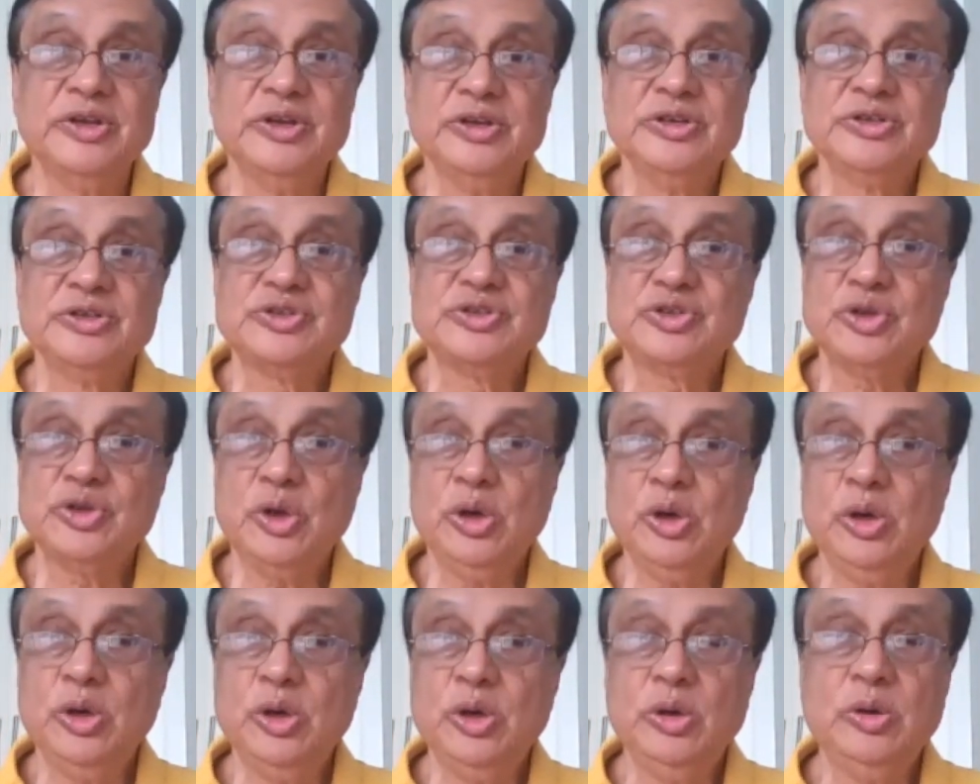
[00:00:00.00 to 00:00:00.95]

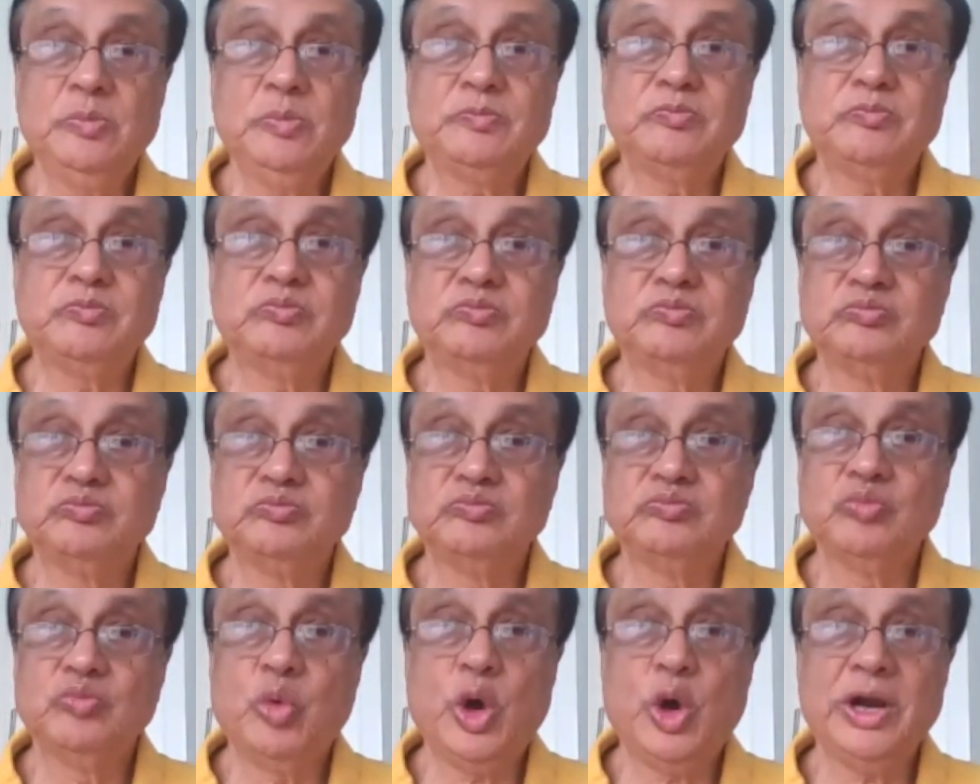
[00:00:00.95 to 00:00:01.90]
So
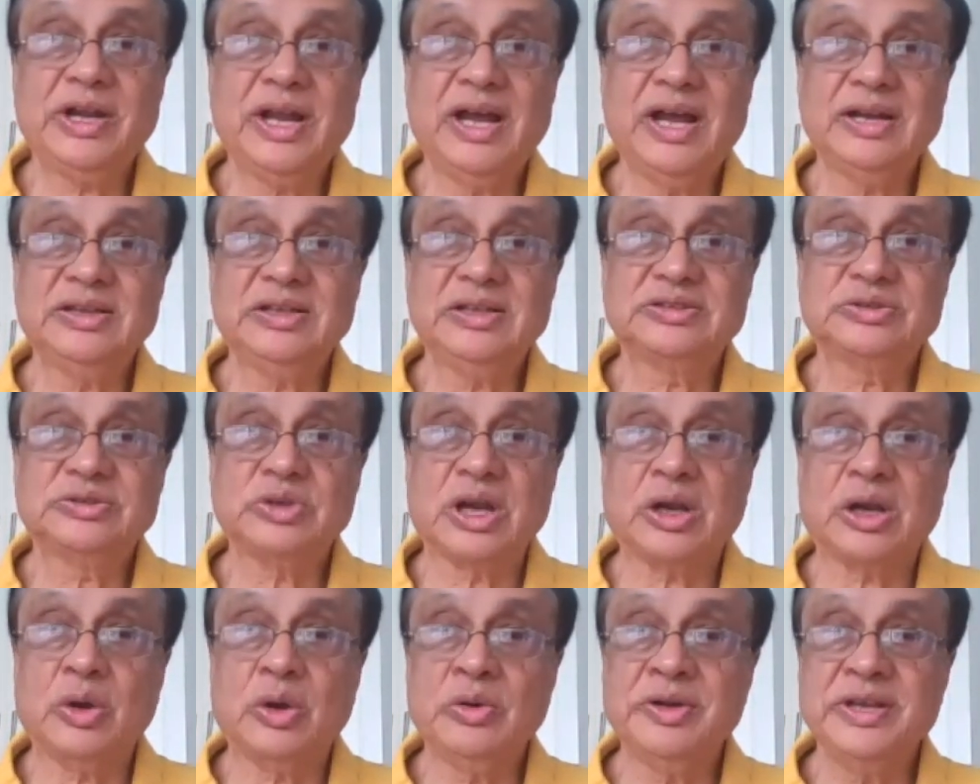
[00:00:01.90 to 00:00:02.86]
what are the
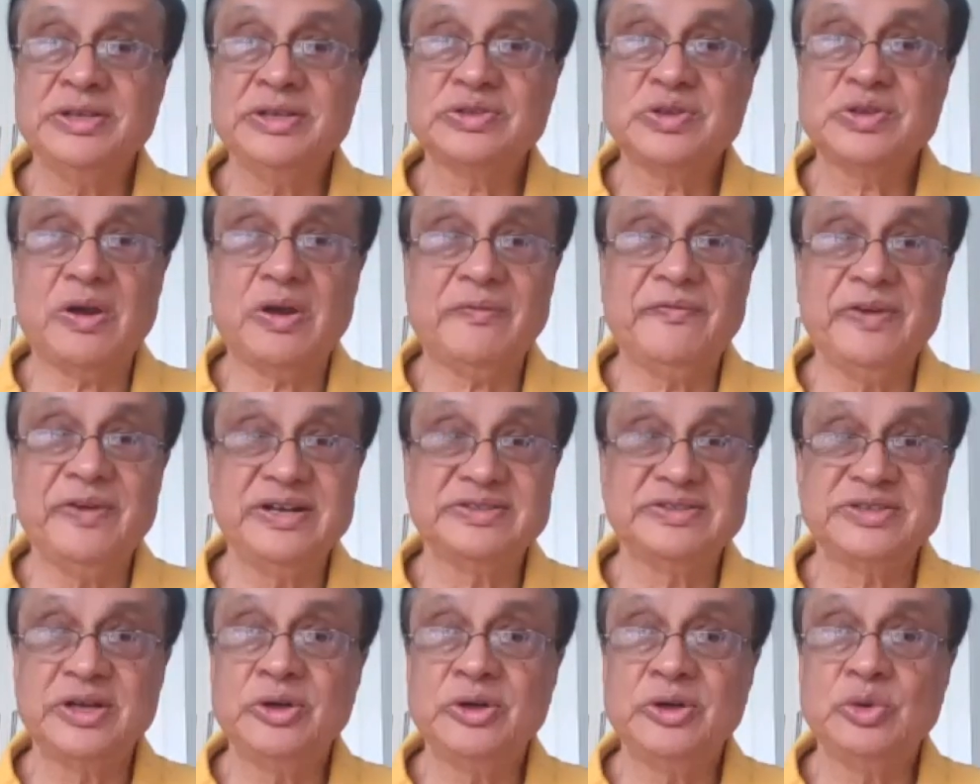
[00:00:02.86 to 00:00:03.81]
accounting
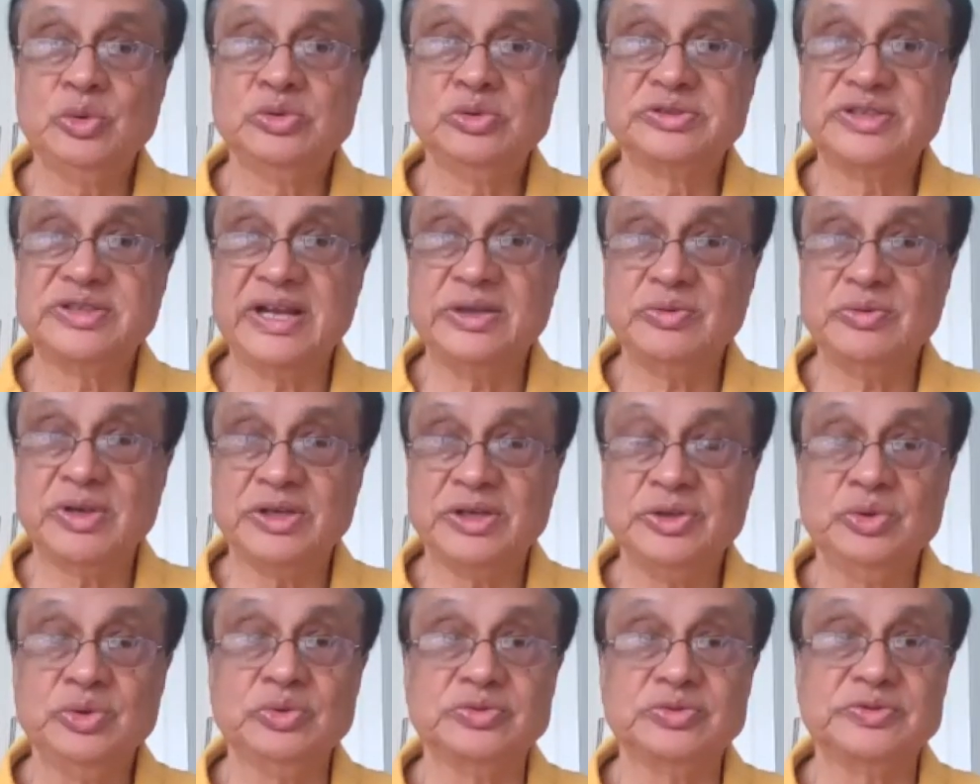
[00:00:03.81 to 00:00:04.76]
softwares and tools that you can
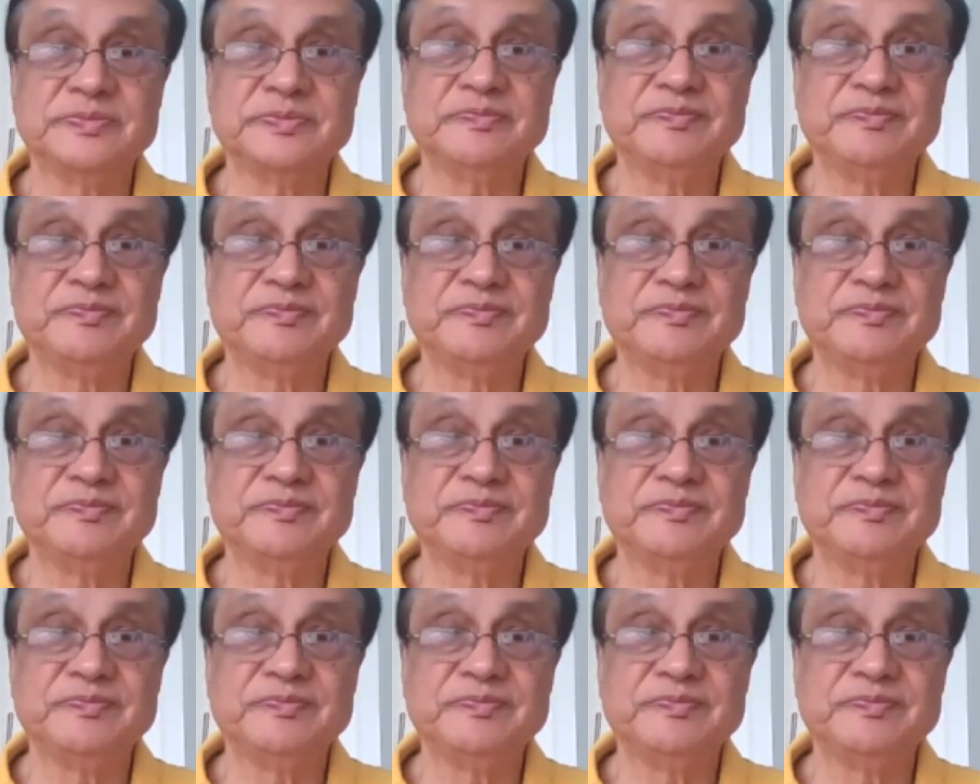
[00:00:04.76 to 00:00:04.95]
use?